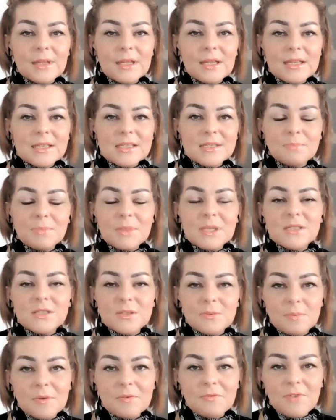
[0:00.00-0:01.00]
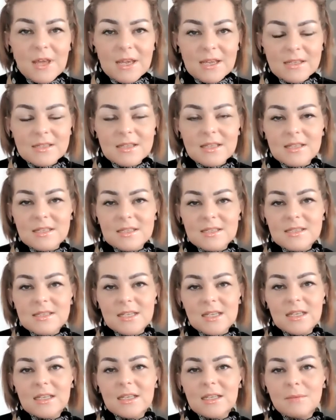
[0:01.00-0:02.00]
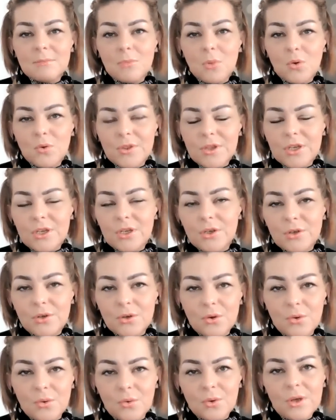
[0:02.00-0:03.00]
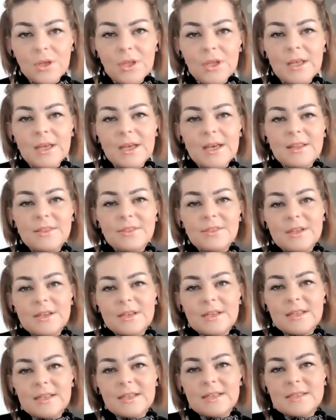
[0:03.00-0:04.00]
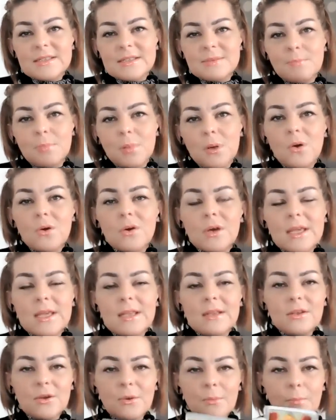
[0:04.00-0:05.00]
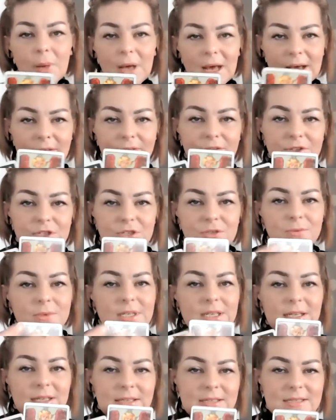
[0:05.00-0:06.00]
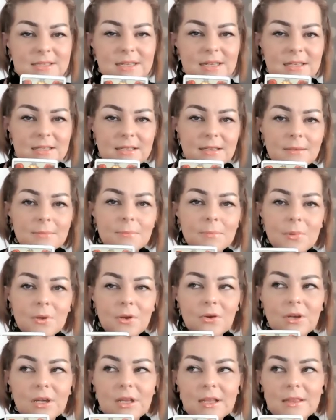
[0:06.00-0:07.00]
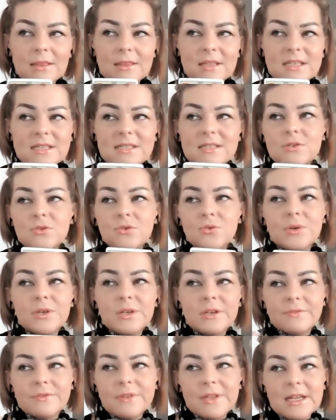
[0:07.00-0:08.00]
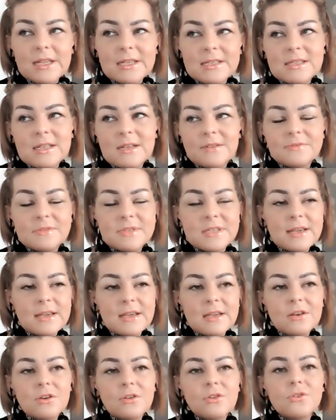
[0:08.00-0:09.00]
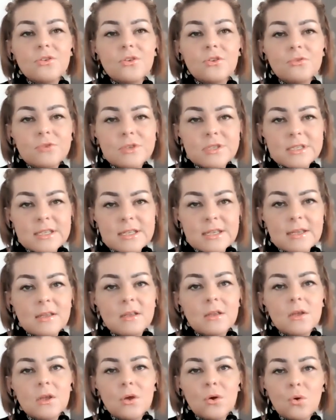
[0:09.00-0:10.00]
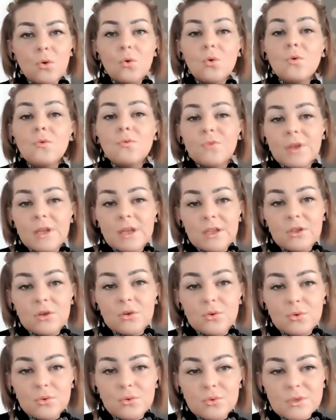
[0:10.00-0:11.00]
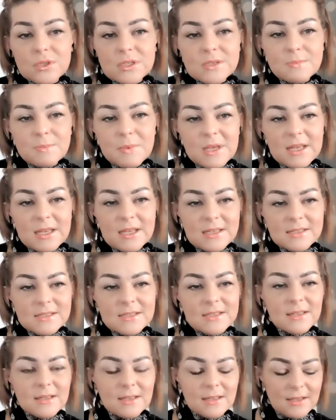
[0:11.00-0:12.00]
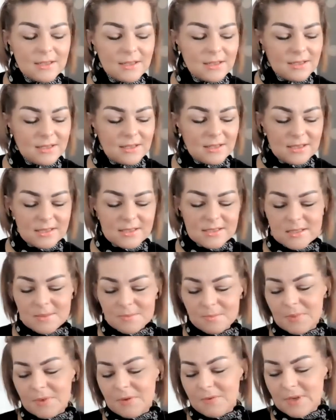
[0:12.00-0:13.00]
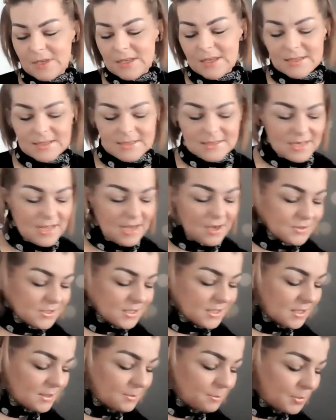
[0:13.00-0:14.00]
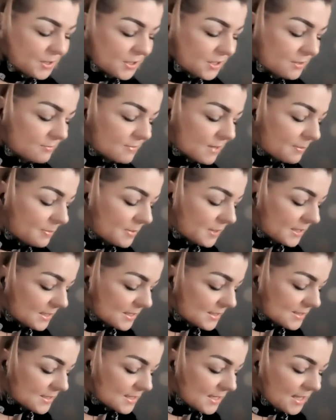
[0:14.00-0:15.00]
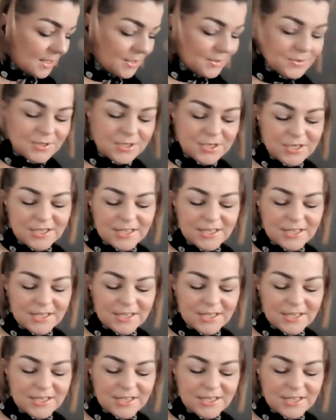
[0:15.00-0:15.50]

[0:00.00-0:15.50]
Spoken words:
it's a build-up effect that is taking more than you know, and that is blocking your path to an extent, and blocking this knowing of thyself, taking authority over your own space. Spirit is loud and the bunny rabbit is loud.